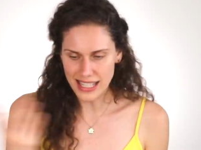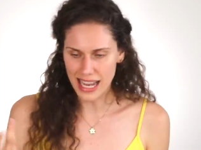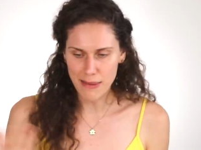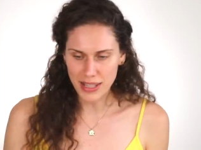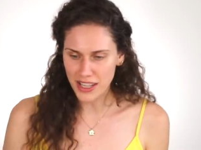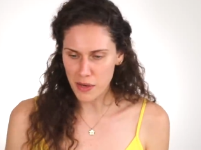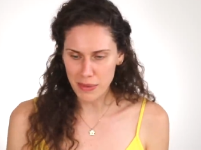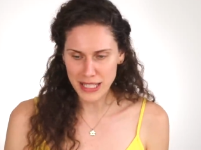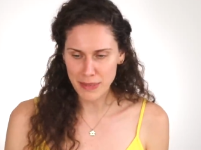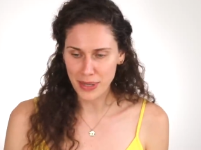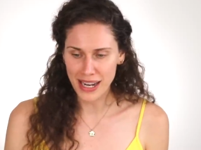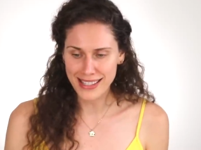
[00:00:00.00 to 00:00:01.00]
I am a little bit
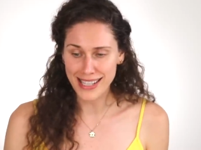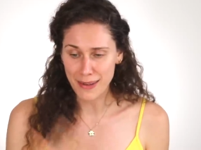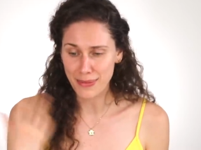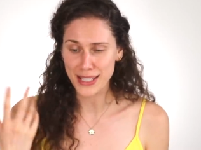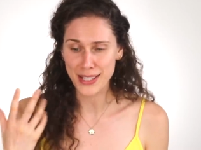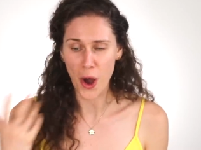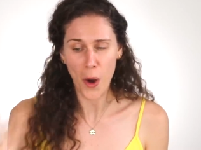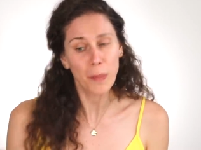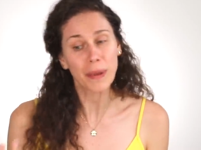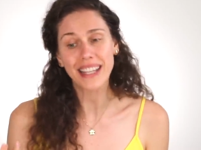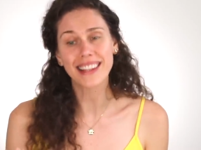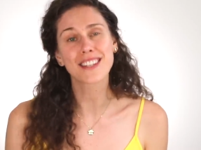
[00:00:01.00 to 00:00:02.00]
surprised. I was hoping